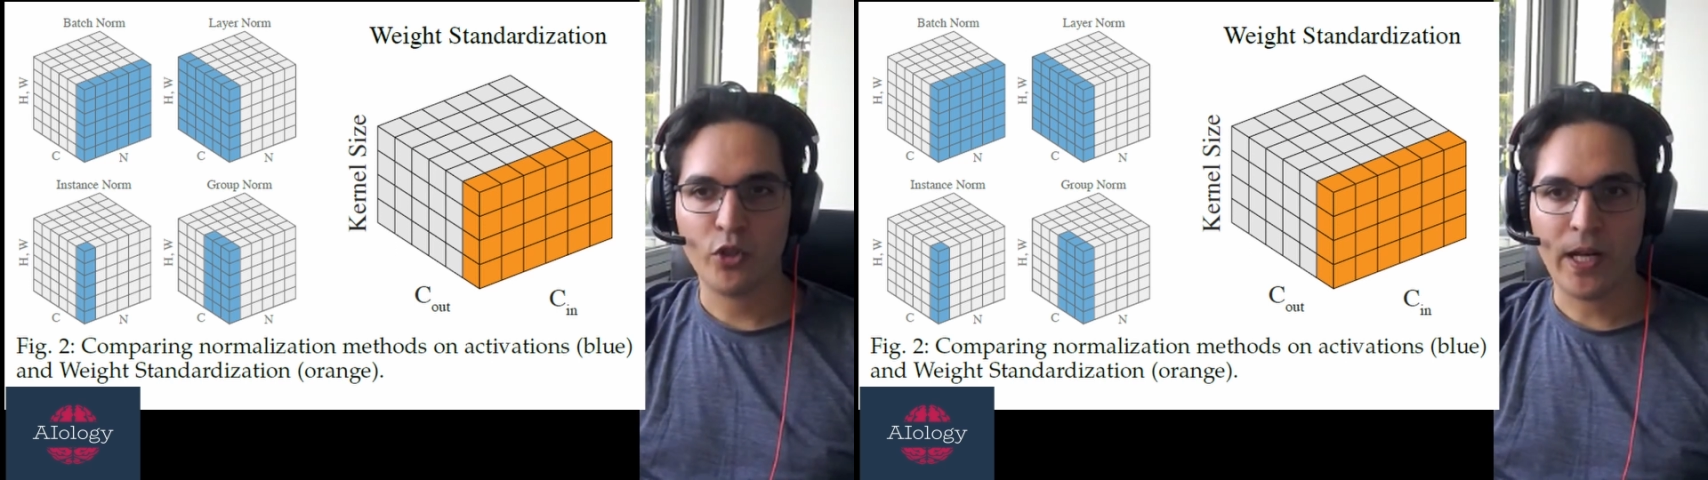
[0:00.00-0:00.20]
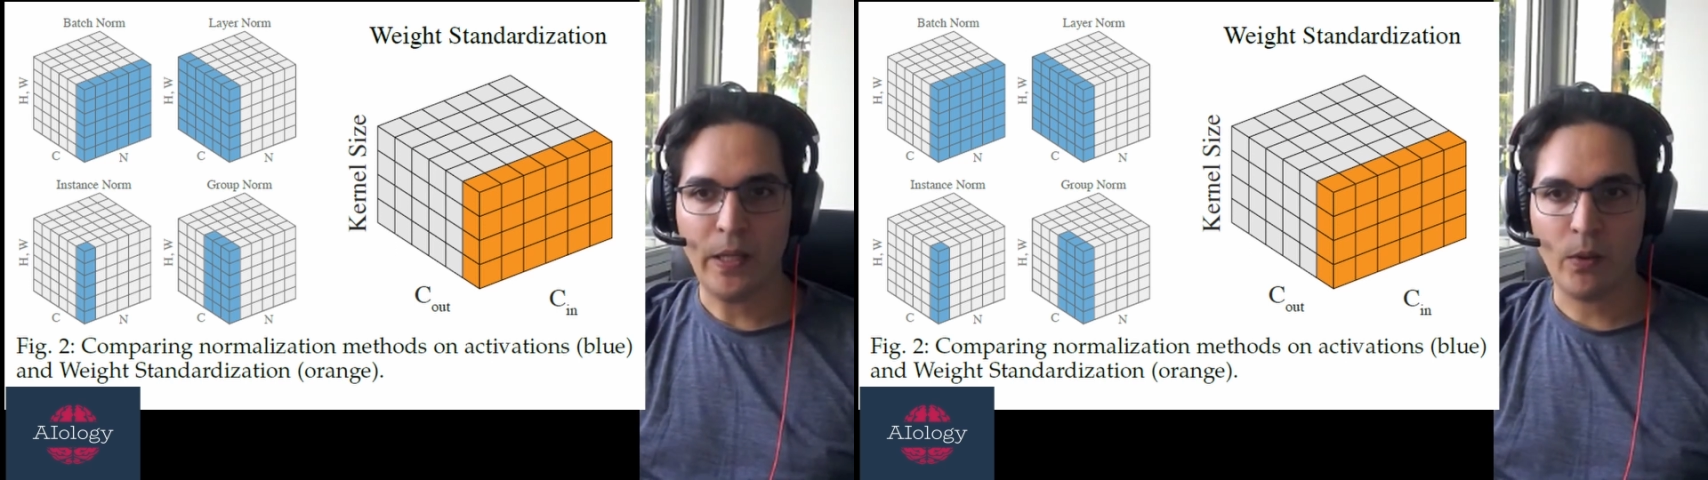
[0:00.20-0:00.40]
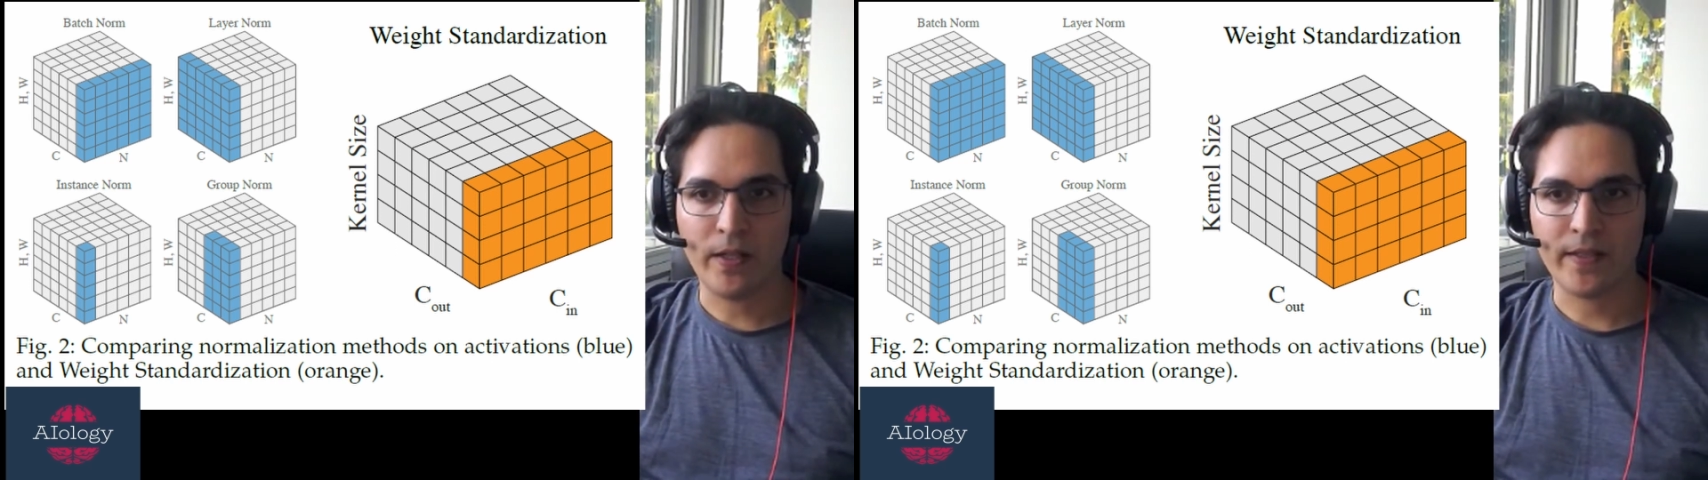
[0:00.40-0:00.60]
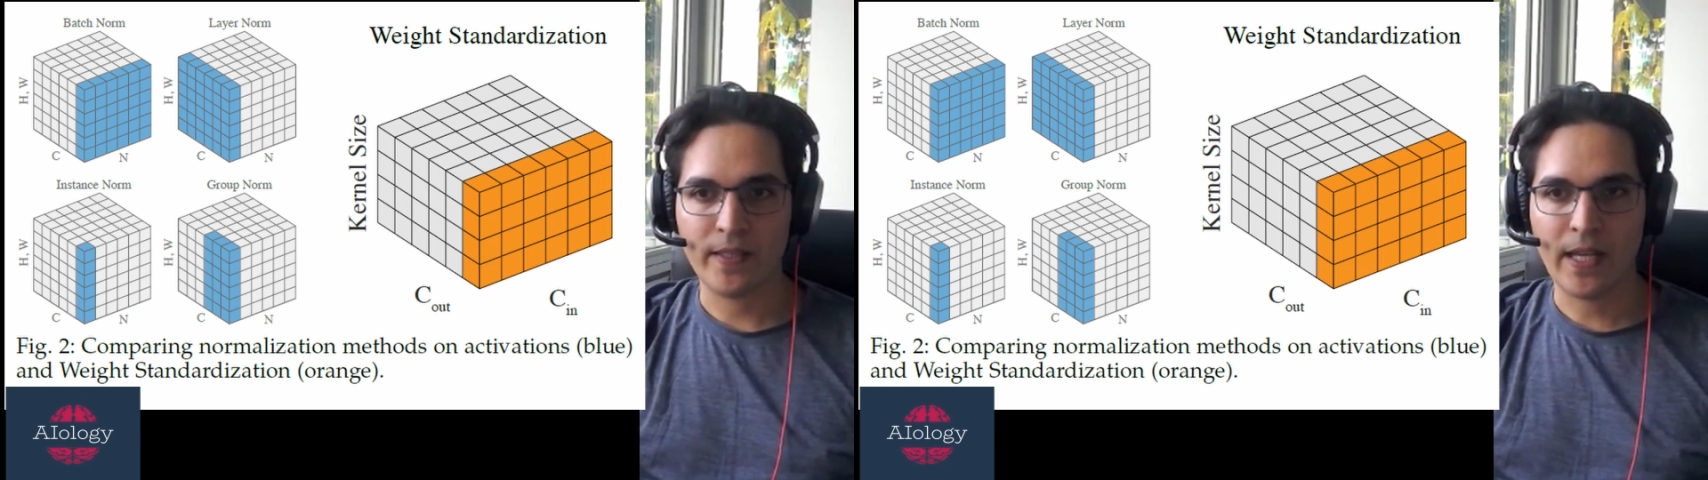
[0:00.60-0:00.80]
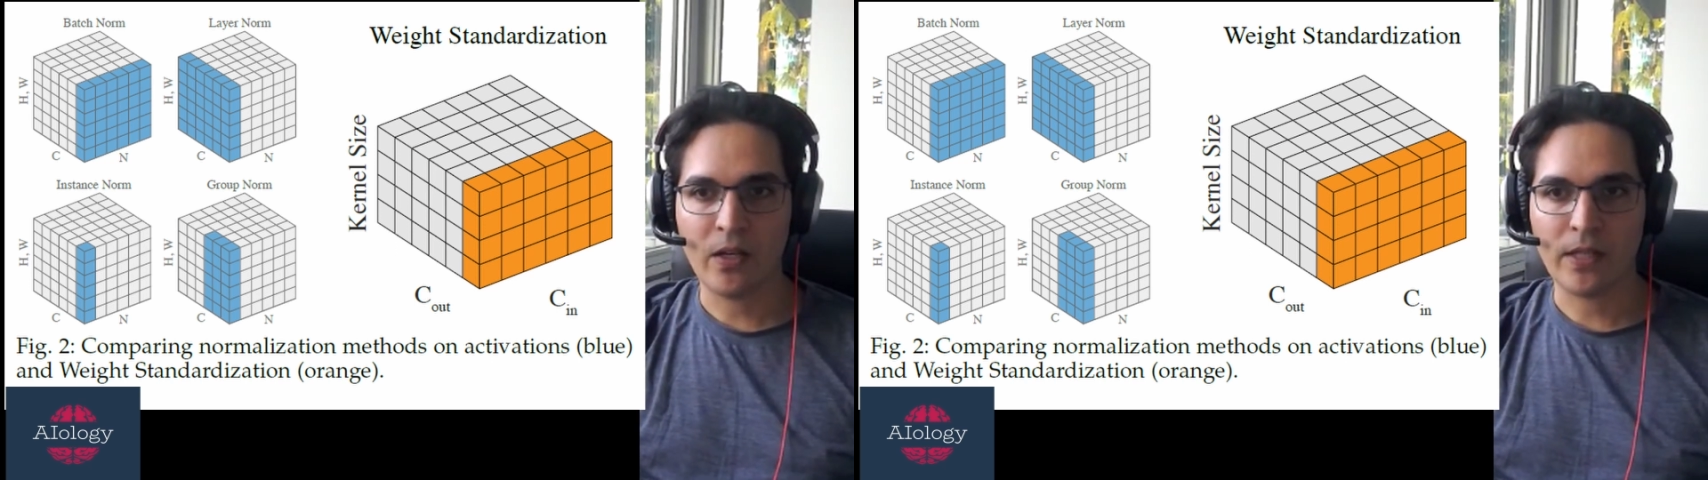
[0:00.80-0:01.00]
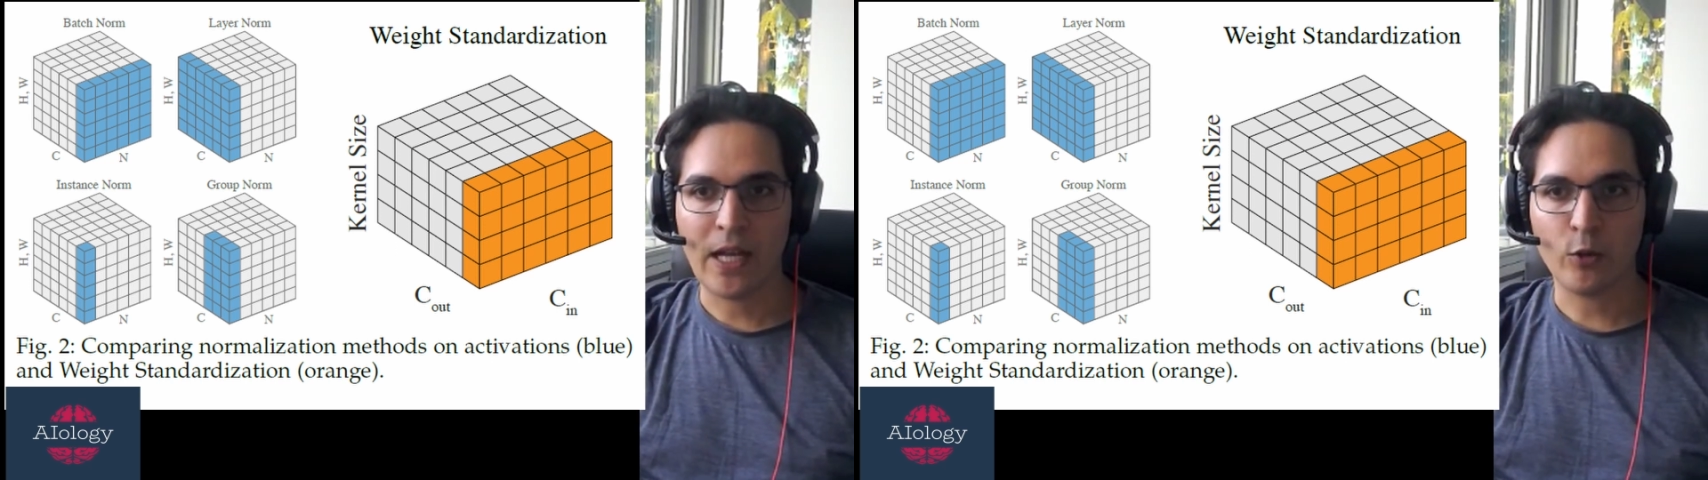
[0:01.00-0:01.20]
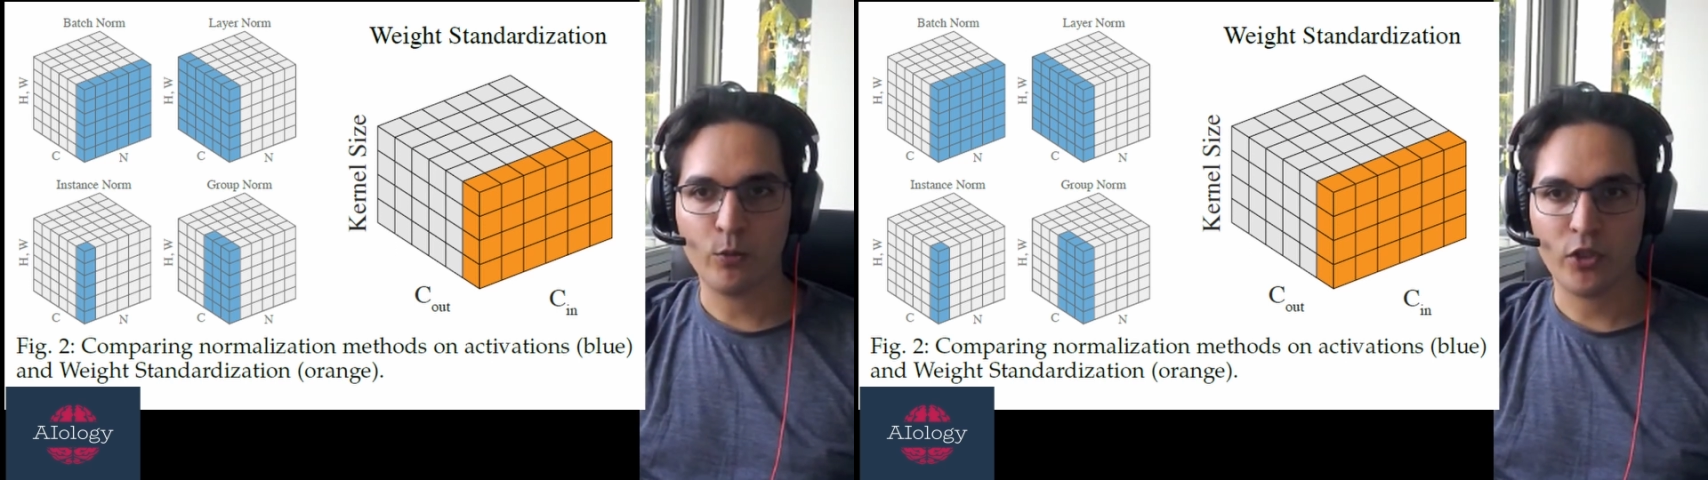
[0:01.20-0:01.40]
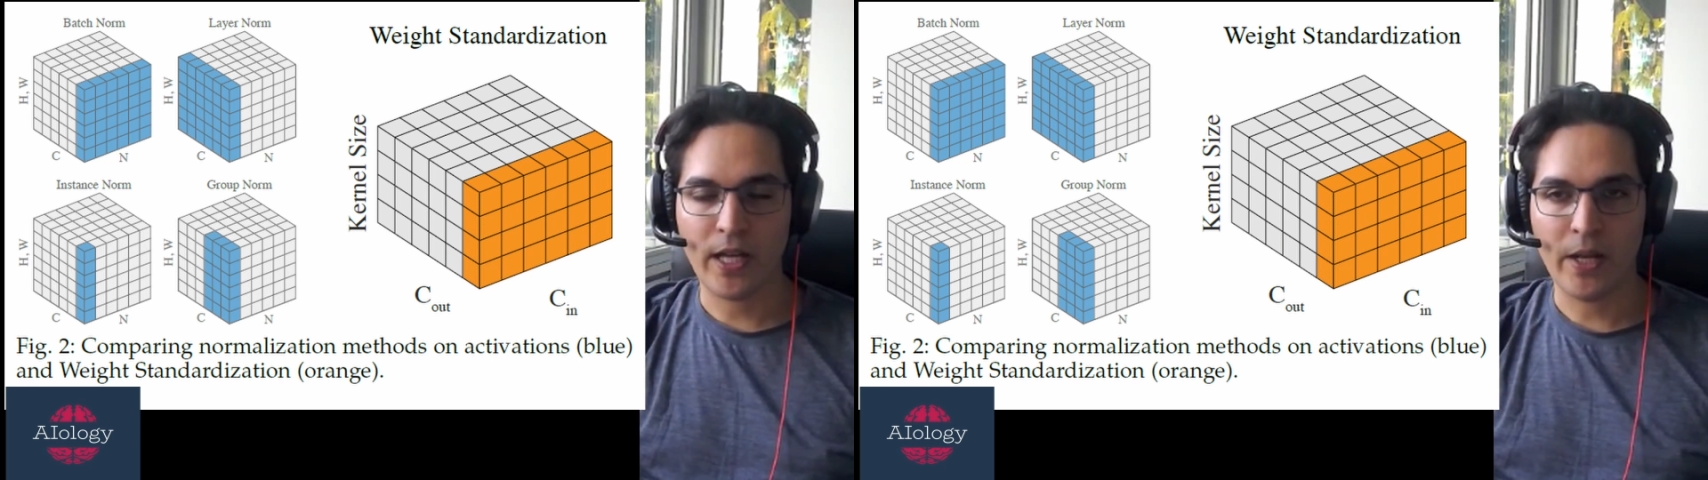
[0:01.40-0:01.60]
channel and C out
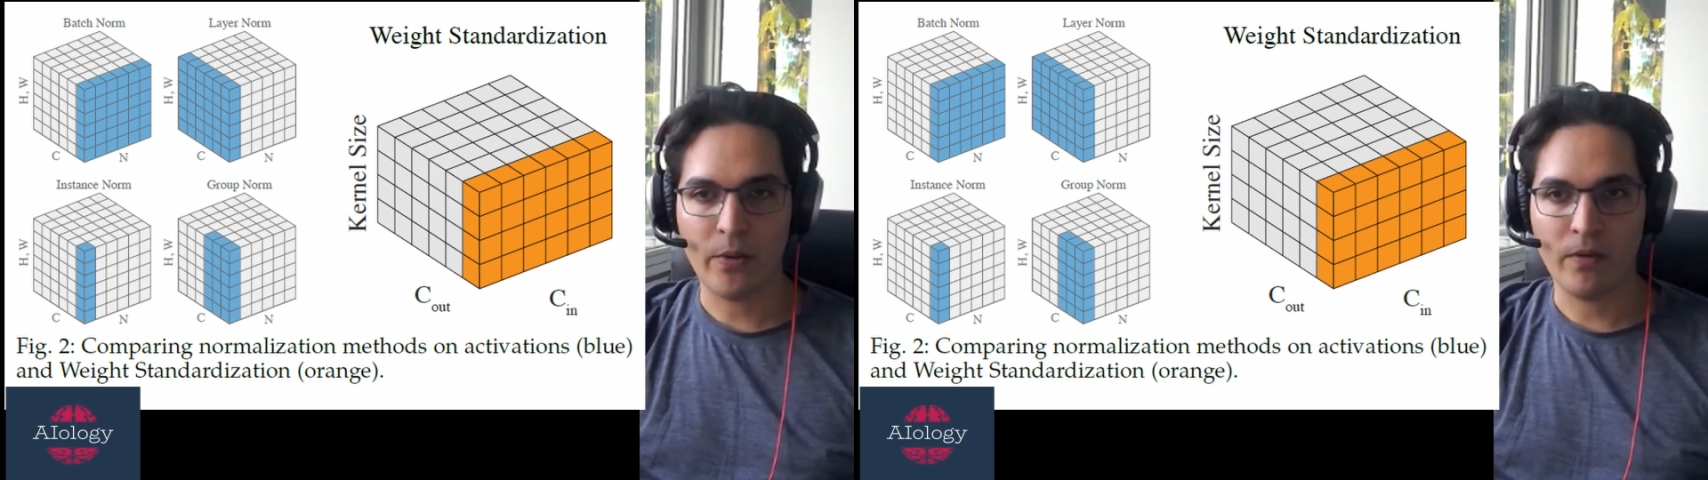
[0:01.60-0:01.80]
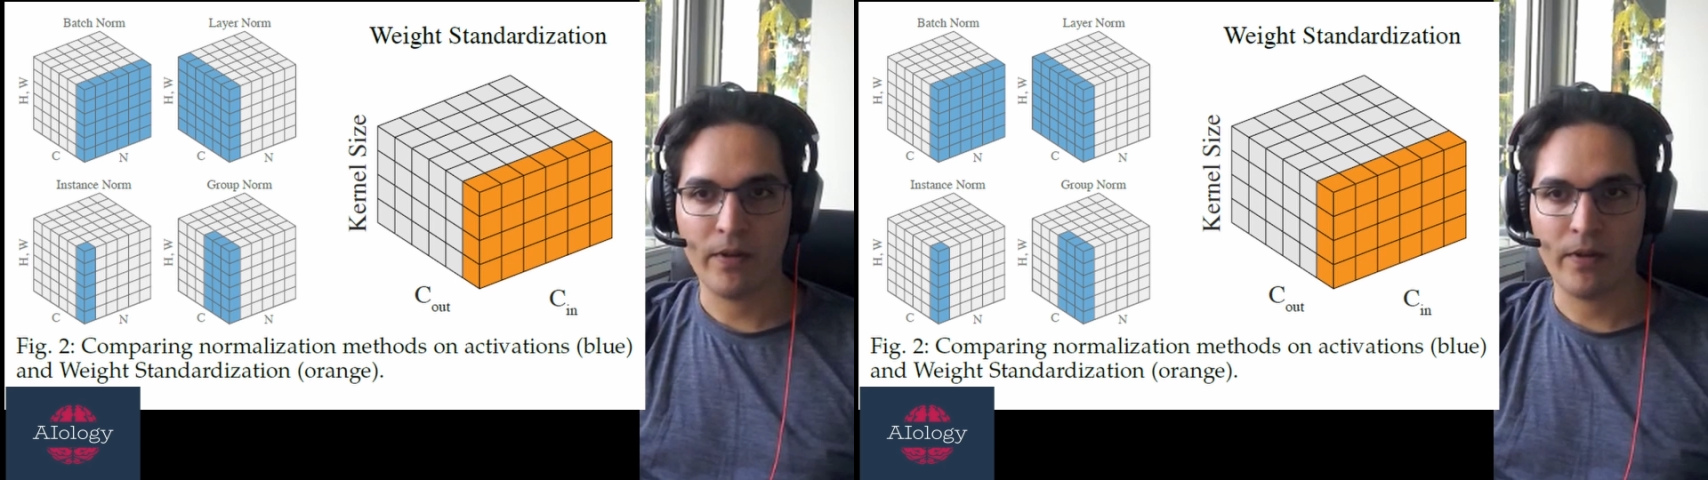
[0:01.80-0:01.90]
output channel,